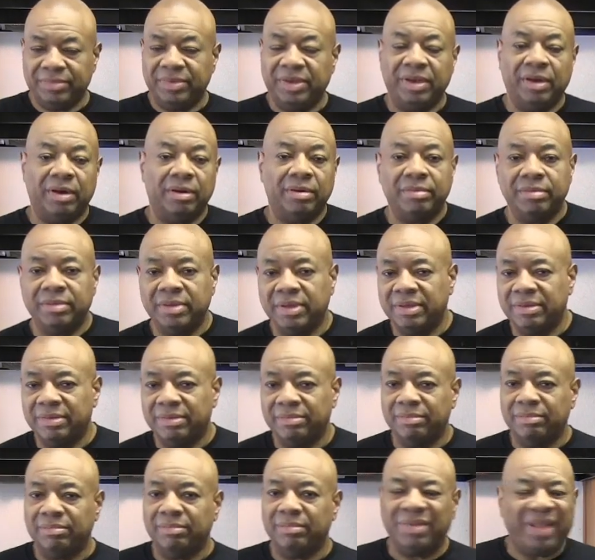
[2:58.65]
But
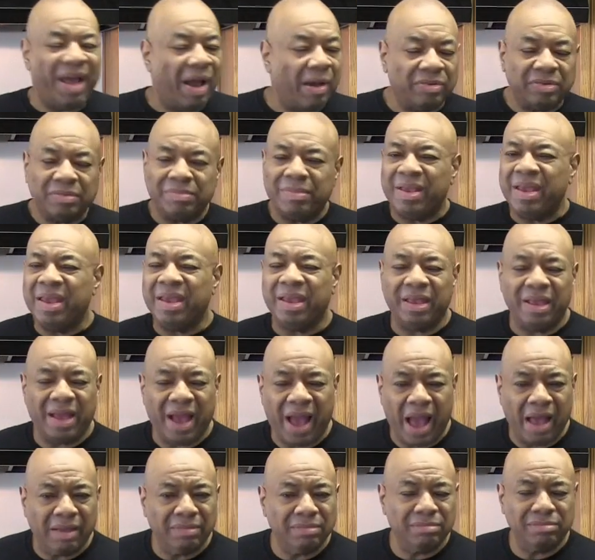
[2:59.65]
that was me.
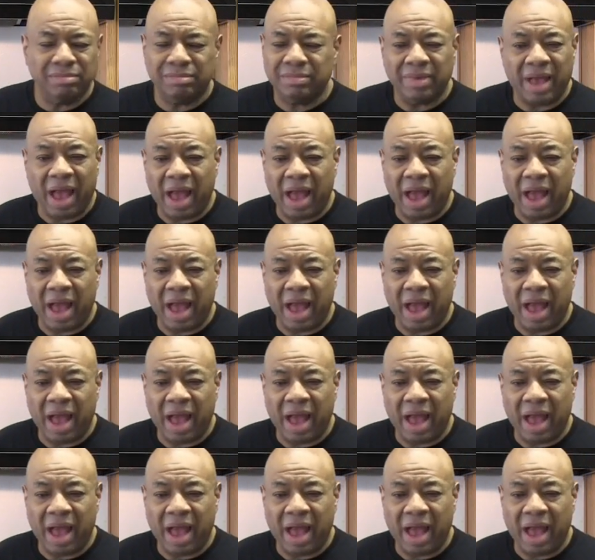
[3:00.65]
I